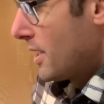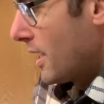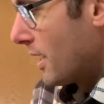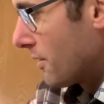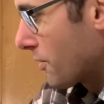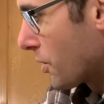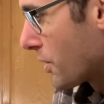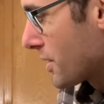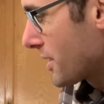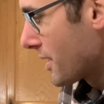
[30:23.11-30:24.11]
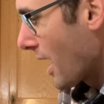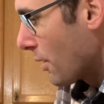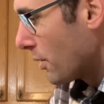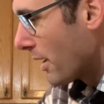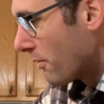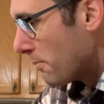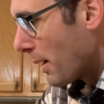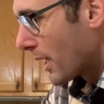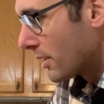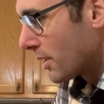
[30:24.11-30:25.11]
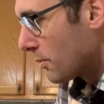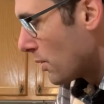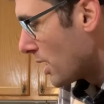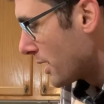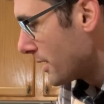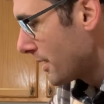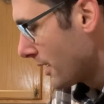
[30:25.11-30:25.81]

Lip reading: And of course that will have a bottling wand.